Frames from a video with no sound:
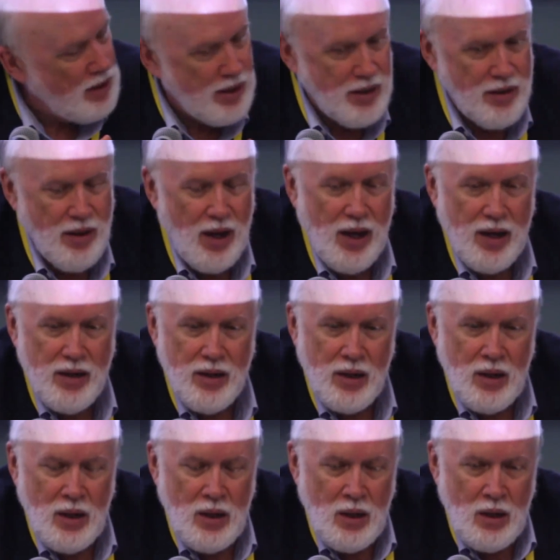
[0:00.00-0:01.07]
like that,
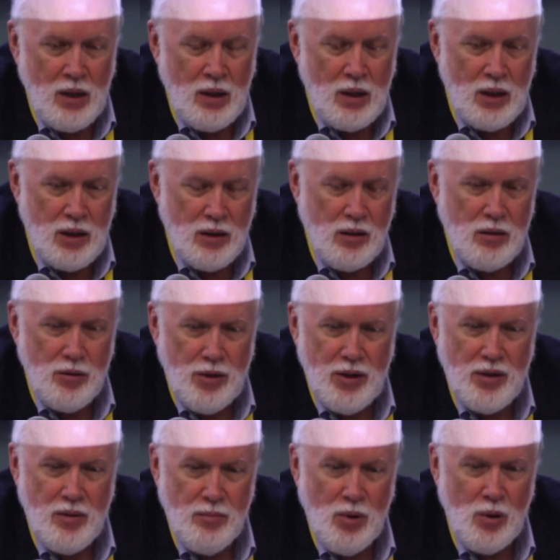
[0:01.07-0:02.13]

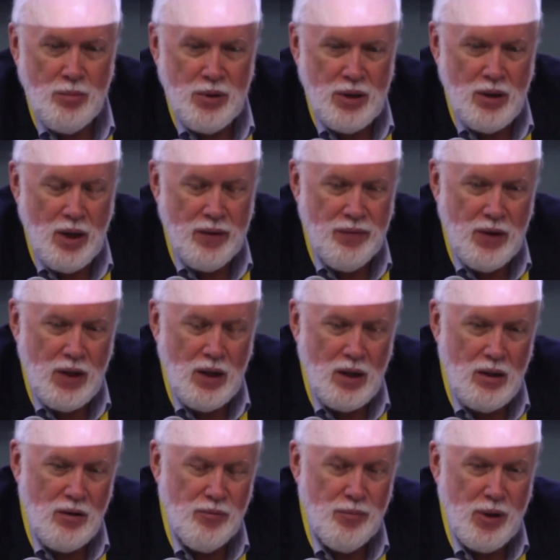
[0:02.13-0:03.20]
including the moment at the
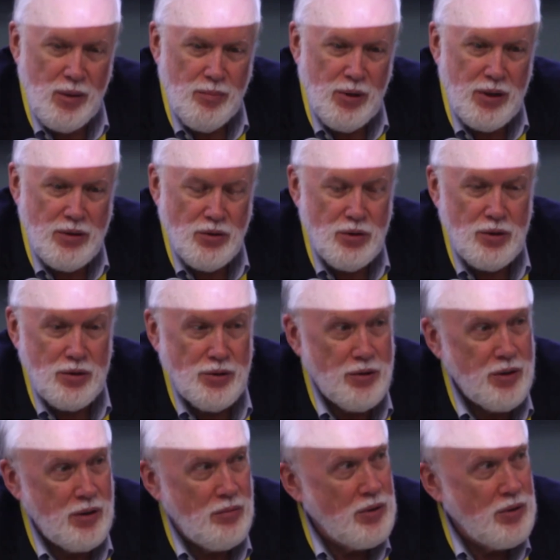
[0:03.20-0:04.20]
end of my brain surgery,